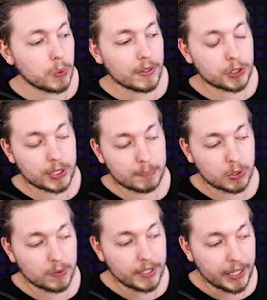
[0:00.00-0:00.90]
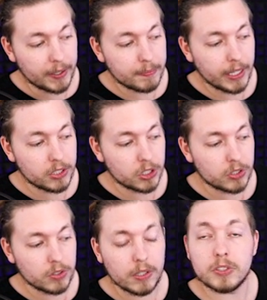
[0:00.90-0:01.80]
to our scripts over here and
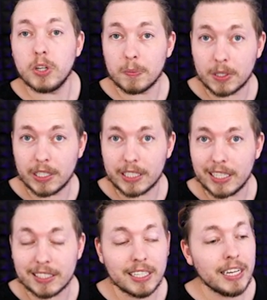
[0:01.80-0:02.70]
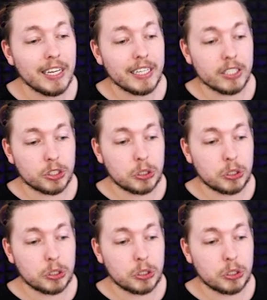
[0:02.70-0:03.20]
just double click it. It